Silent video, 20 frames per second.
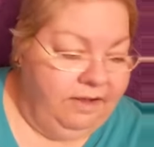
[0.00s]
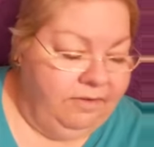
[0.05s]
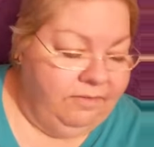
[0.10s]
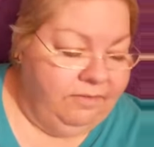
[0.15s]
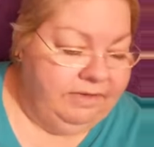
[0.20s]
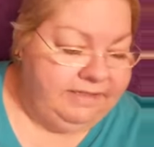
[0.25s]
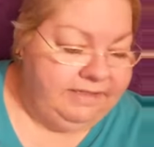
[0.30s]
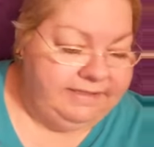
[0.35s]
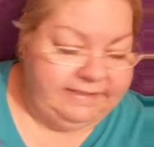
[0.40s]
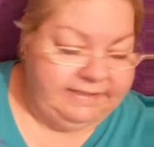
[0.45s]

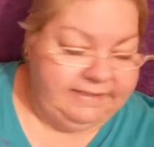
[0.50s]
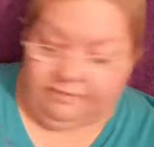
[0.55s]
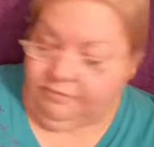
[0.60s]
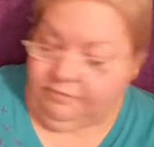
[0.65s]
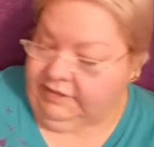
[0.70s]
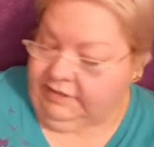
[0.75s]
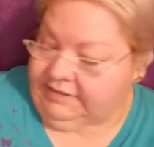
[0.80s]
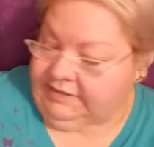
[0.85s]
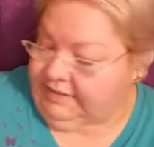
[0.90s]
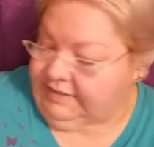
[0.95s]
what's
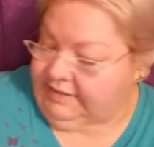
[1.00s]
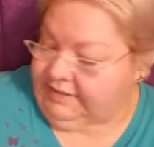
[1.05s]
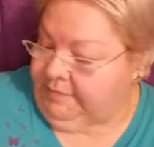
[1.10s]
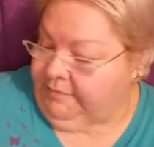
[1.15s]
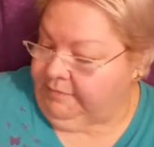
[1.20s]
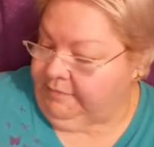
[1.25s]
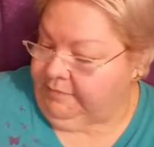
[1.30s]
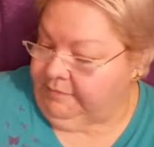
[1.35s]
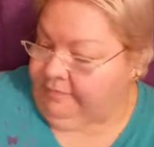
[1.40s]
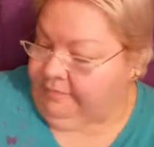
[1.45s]
what's up
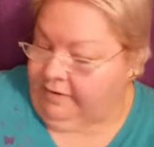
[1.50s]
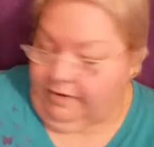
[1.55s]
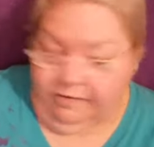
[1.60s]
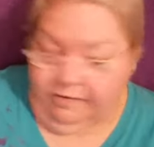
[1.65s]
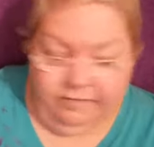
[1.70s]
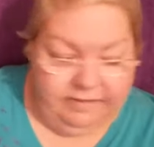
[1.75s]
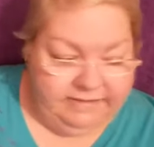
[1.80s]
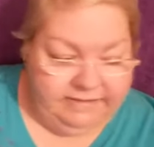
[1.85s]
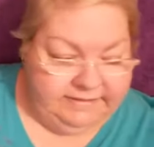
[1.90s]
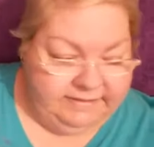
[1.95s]

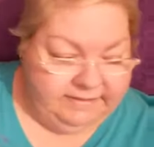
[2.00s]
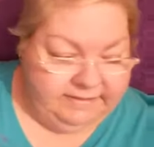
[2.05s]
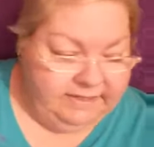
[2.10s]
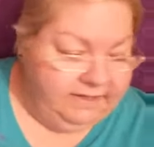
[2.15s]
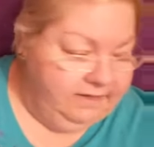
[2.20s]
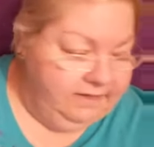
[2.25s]
what's